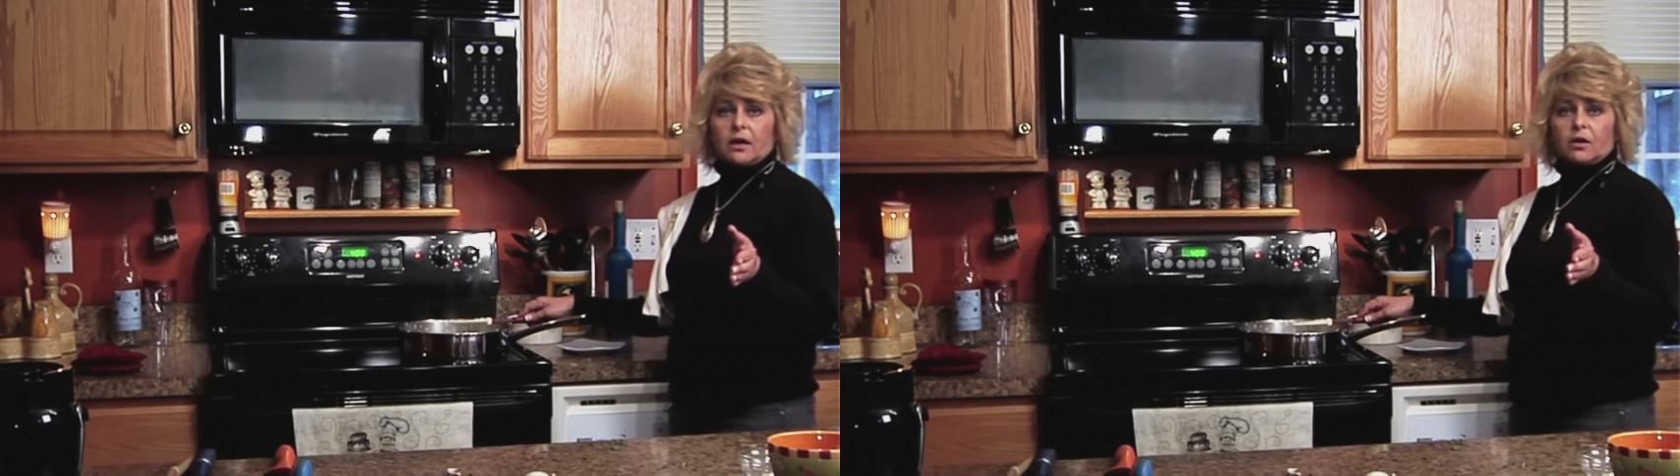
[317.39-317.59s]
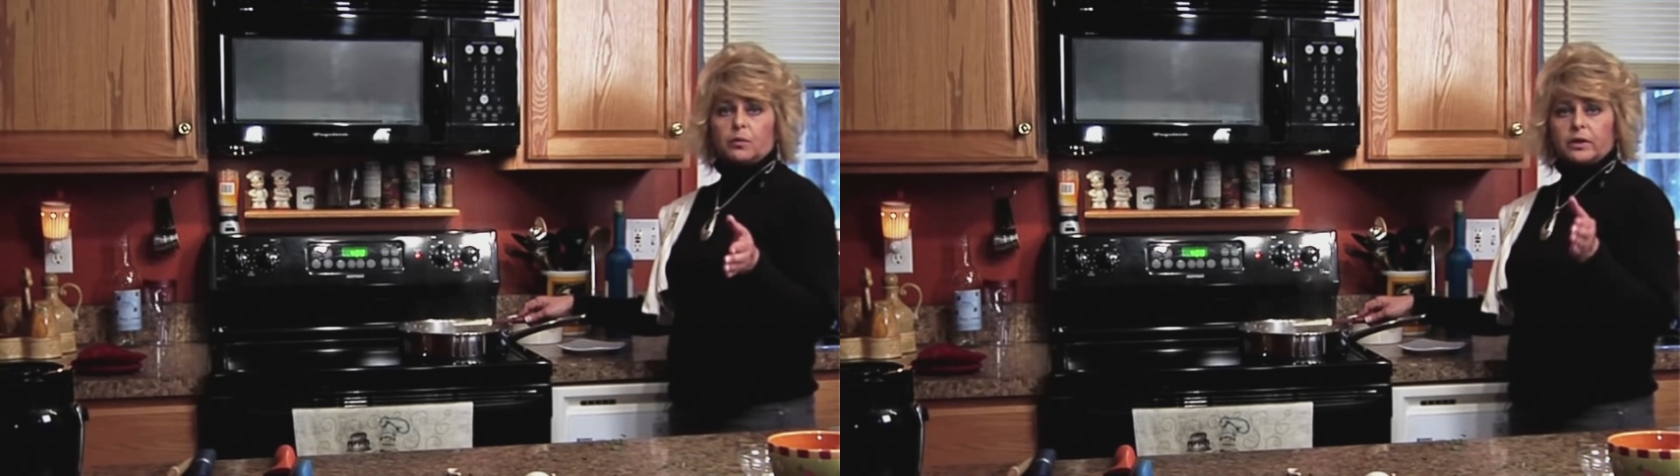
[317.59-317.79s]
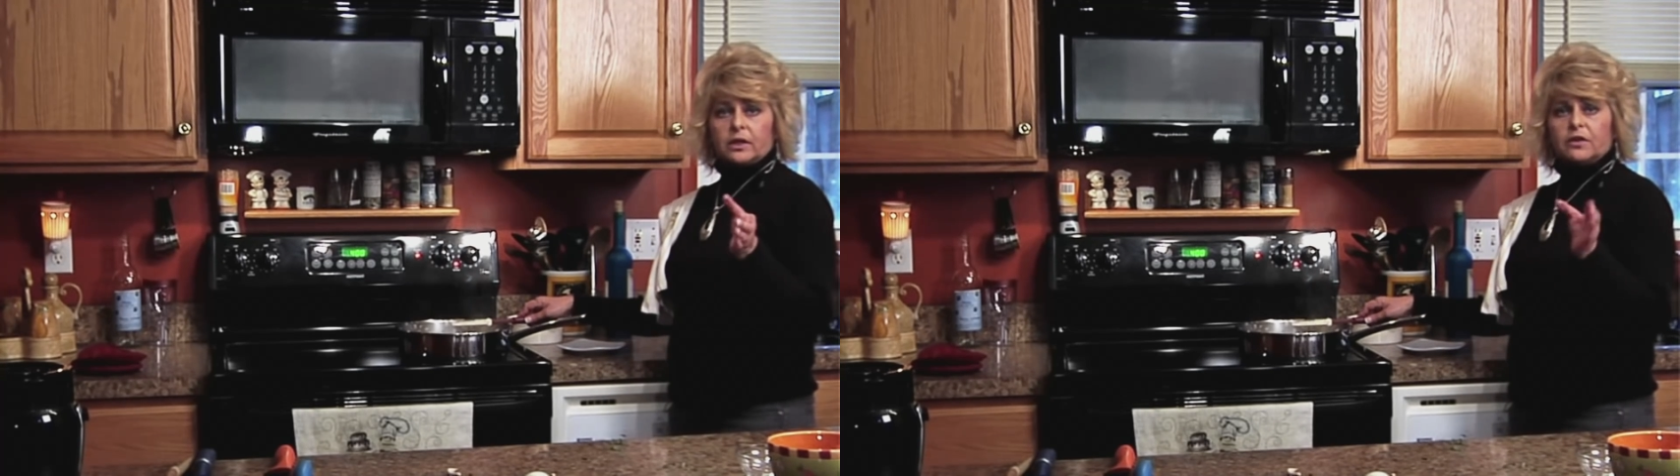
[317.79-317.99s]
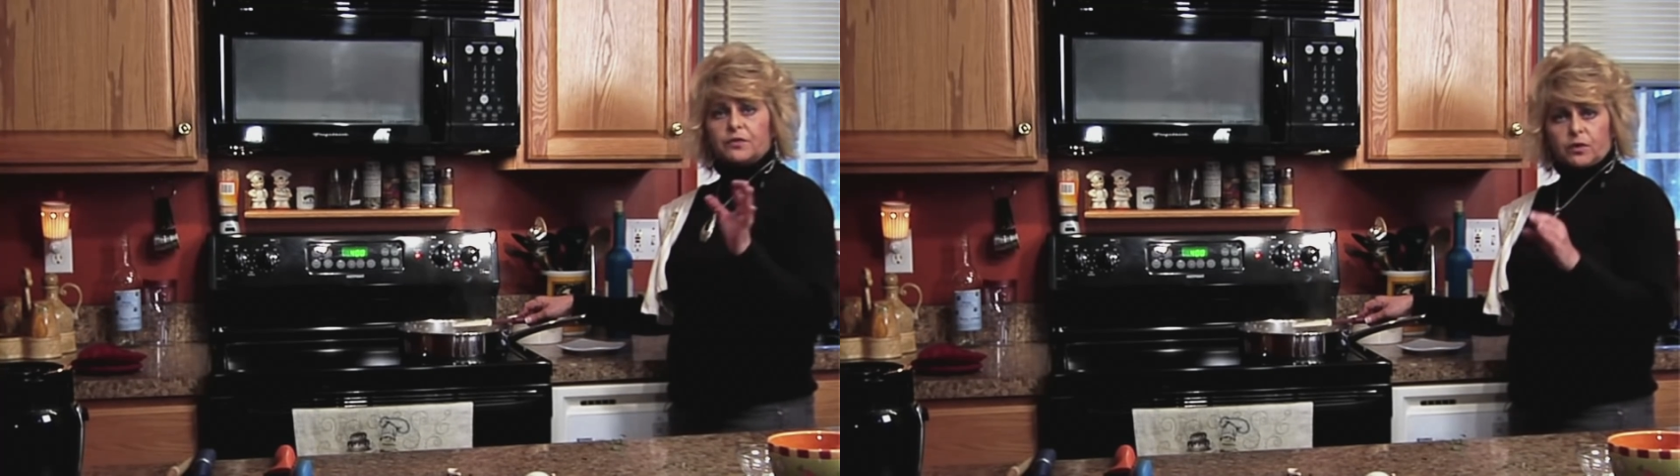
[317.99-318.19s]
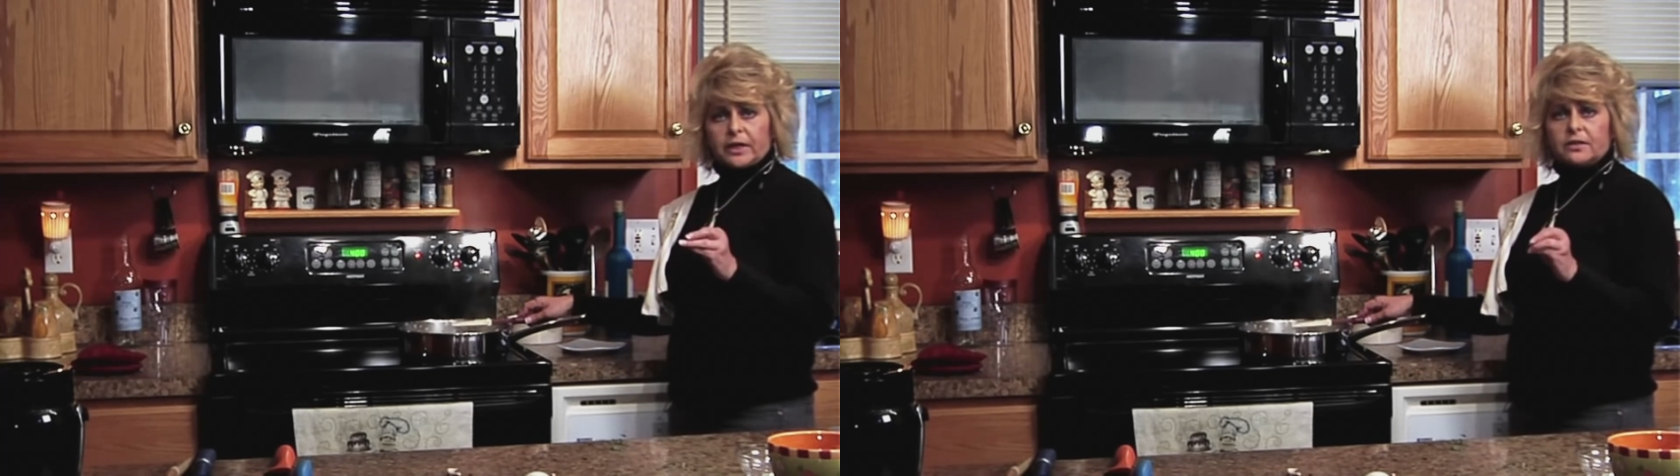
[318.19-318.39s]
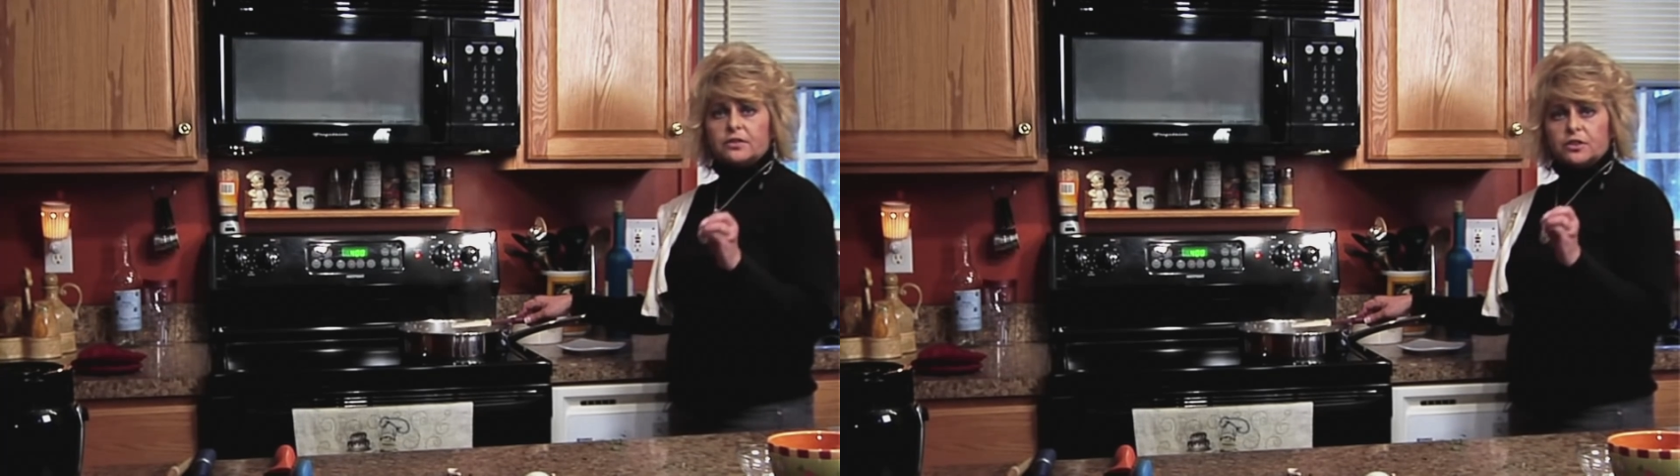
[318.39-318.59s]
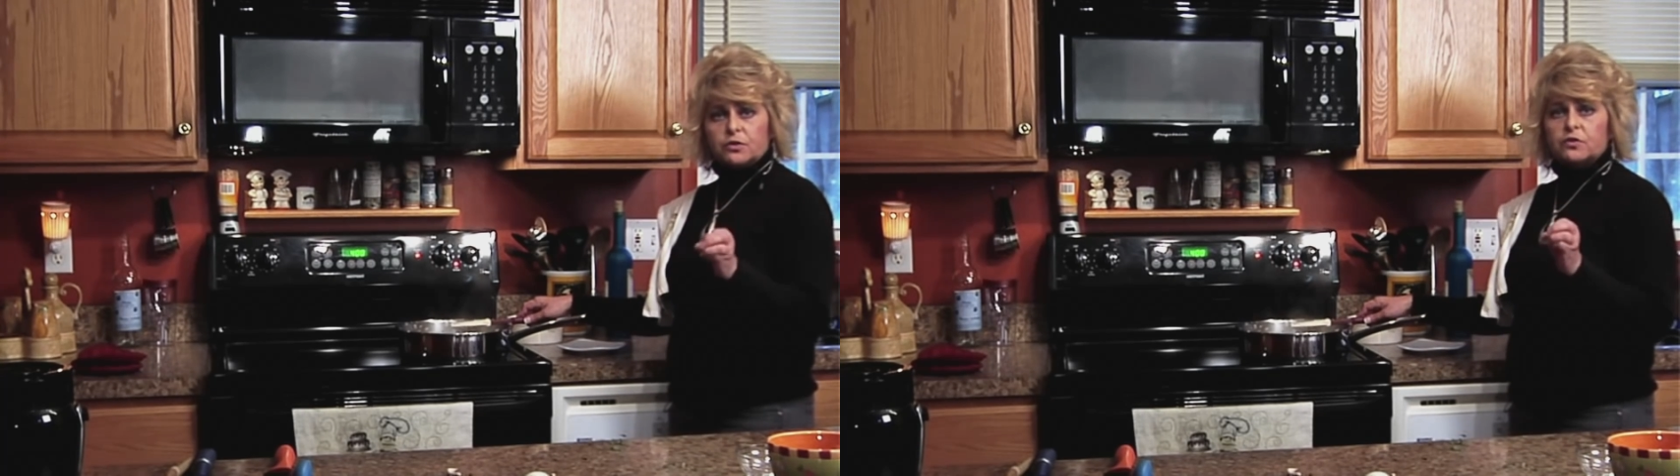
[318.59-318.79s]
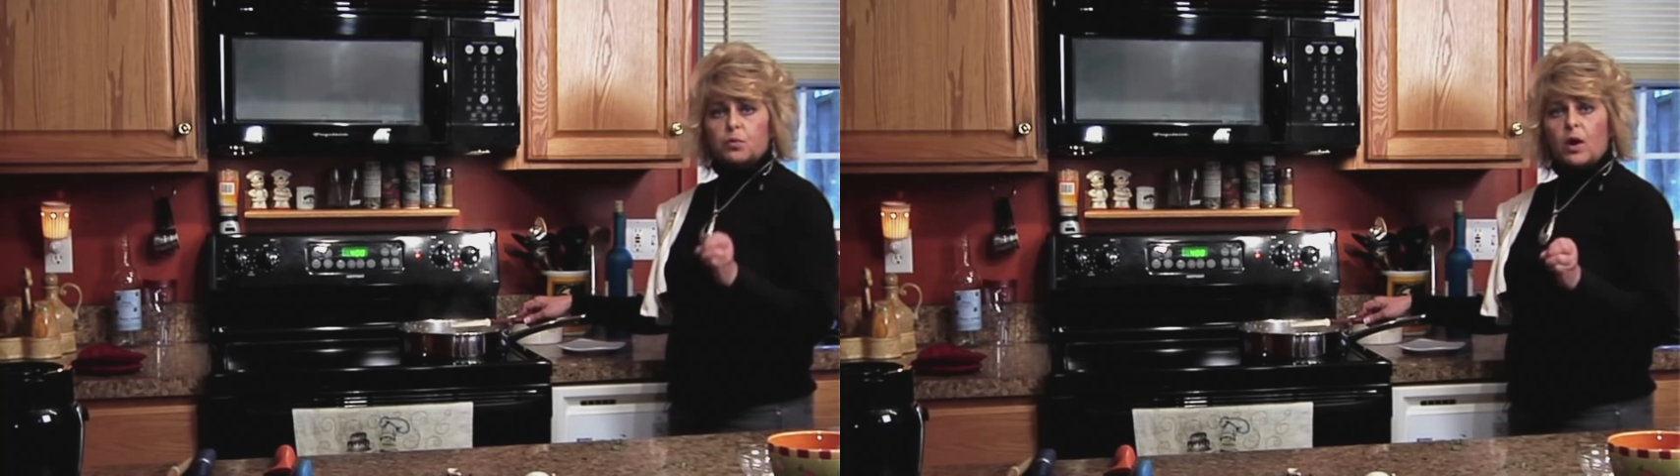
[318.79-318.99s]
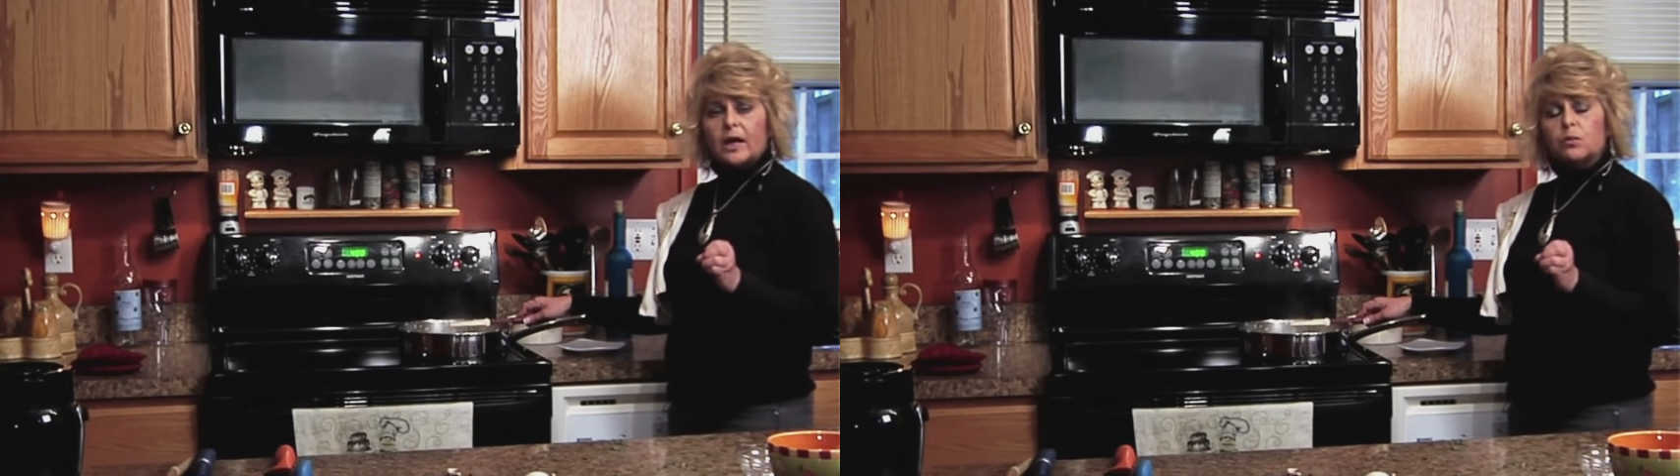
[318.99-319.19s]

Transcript: are really afraid to use wine